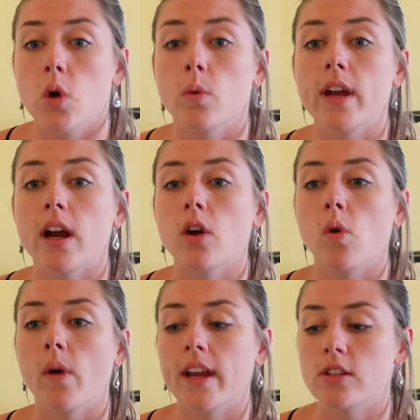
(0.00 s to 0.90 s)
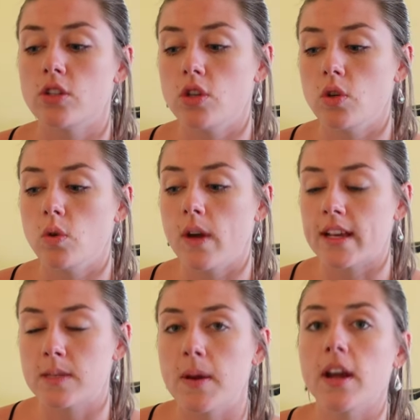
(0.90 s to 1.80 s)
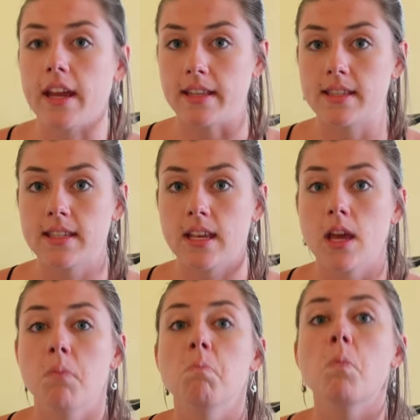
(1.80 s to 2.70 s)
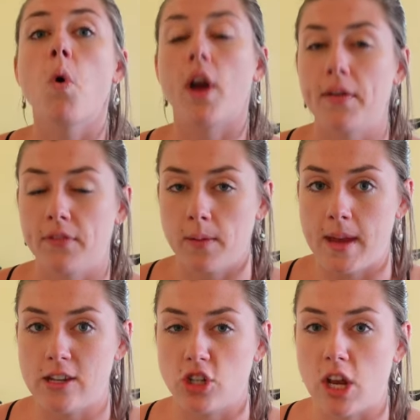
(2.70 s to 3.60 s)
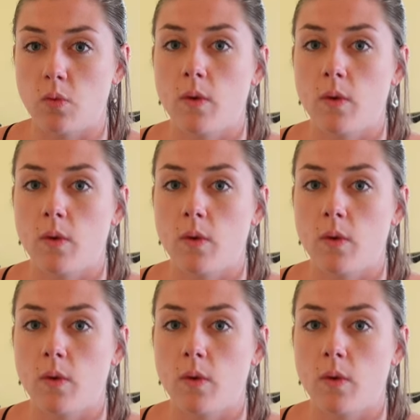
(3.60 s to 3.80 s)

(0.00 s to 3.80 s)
we are going to experience more inflammation,